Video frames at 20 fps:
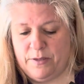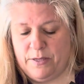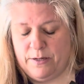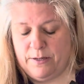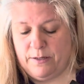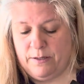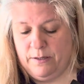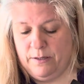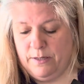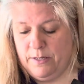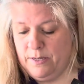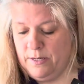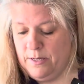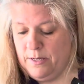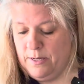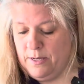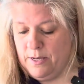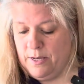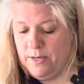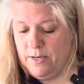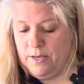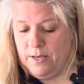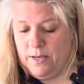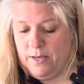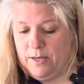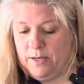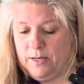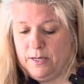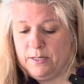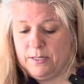the
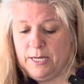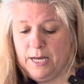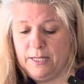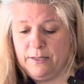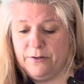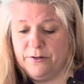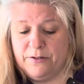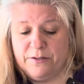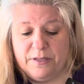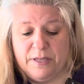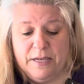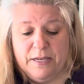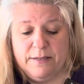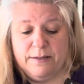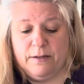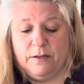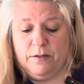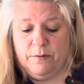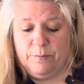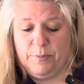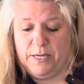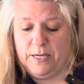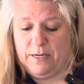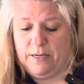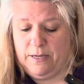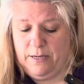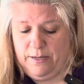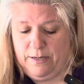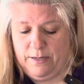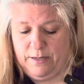colors. These can be,